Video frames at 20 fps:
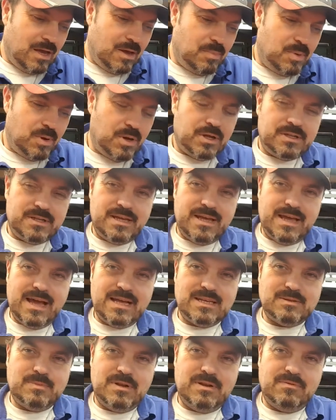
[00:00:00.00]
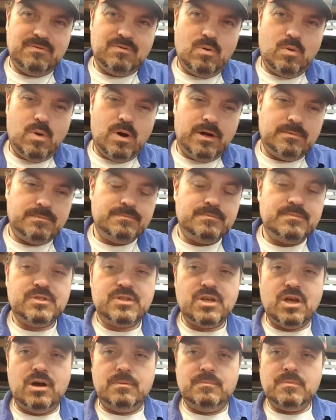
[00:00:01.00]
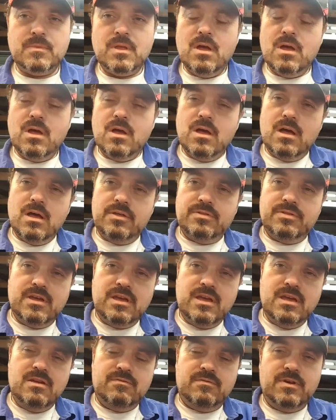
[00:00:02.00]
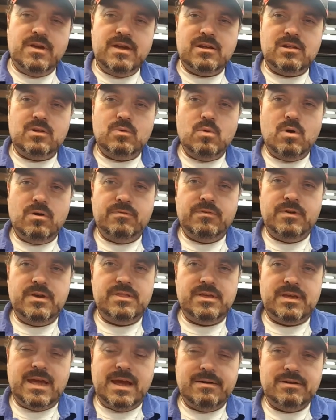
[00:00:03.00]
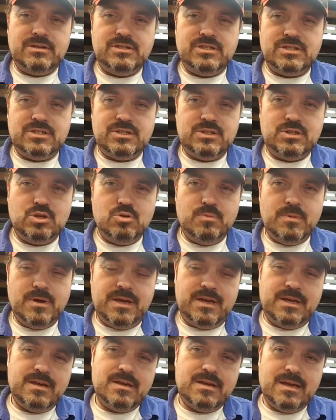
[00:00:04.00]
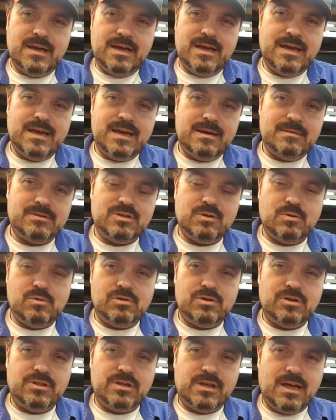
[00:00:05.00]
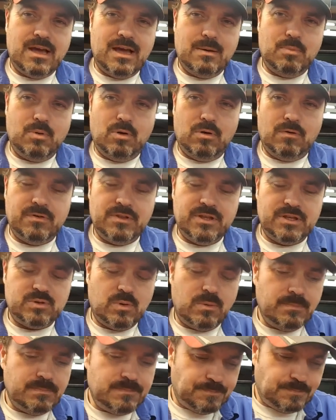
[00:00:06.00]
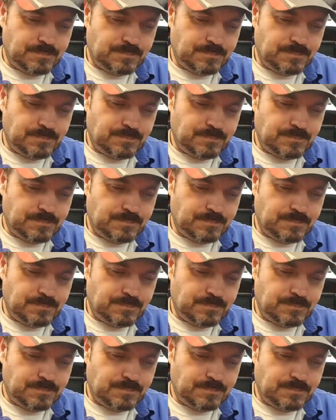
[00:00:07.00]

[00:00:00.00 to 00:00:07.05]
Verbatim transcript: But it has been in for a while. So the vehicle won't fit in the garage, it's too big, so we're under the carport for this one,